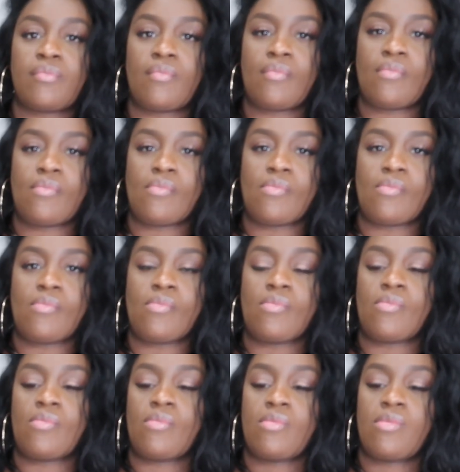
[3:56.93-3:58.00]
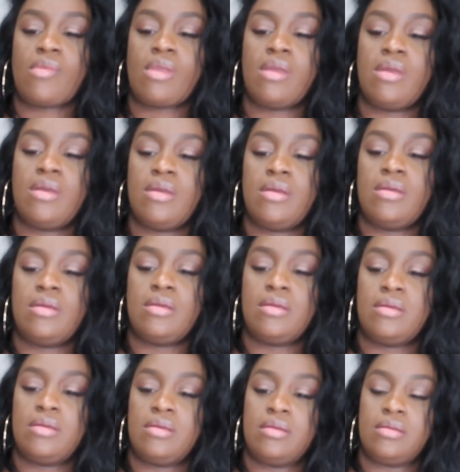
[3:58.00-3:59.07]

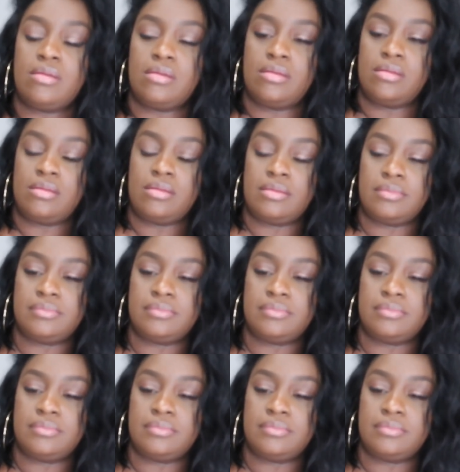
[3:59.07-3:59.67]
Nothing is said.